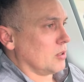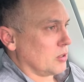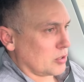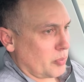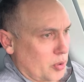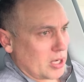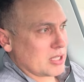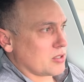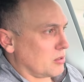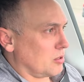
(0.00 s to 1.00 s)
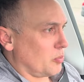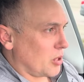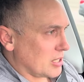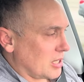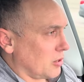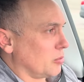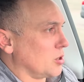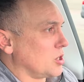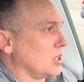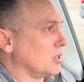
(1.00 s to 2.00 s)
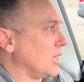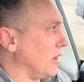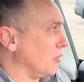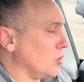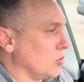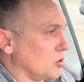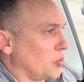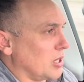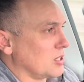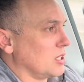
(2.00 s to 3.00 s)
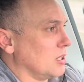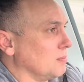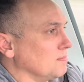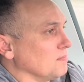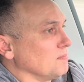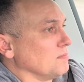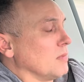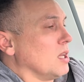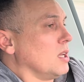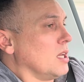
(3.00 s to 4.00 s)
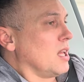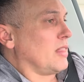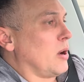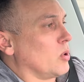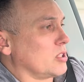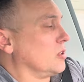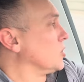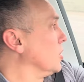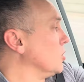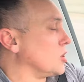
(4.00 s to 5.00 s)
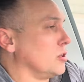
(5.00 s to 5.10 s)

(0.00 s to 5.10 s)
There's a press, you press out the bushings, have new ones pressed in. That wasn't their solution.